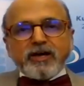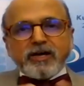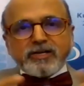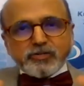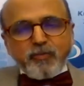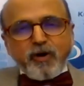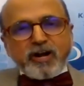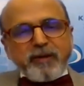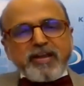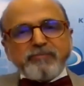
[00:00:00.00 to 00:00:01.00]
the small
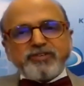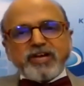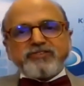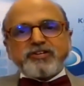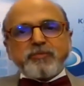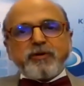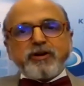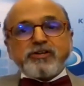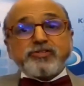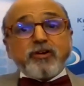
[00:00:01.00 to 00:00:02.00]
and medium-sized
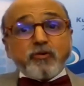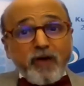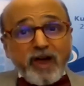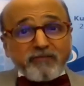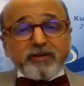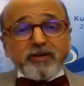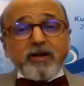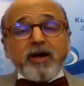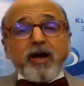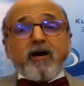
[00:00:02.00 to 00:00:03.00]
entrepreneurs are waived.
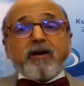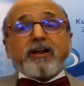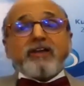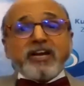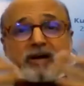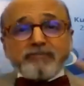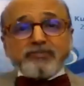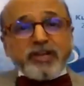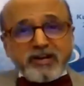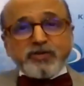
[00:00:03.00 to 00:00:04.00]
Or when it
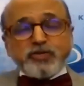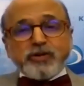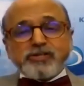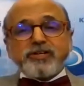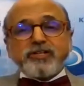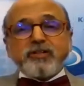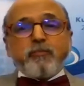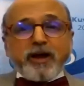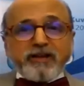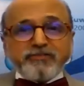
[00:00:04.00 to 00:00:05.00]
comes to individuals, the
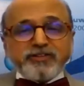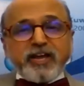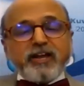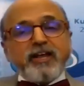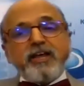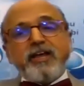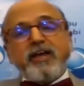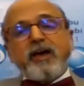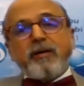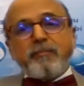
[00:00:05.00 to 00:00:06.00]
point of sale
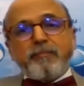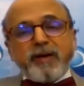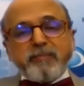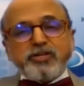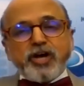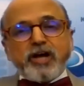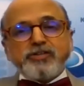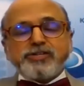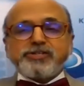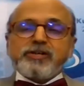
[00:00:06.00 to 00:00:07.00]
payment
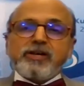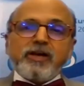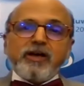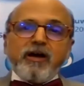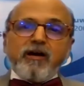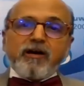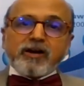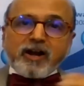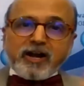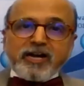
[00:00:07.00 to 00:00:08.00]
charges or
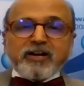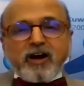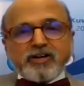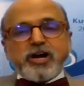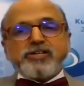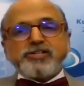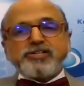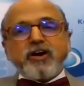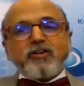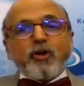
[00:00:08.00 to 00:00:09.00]
credit card
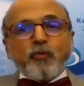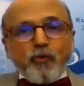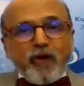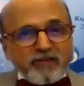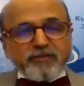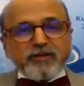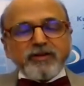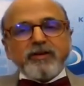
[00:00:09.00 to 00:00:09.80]
charges are all waived.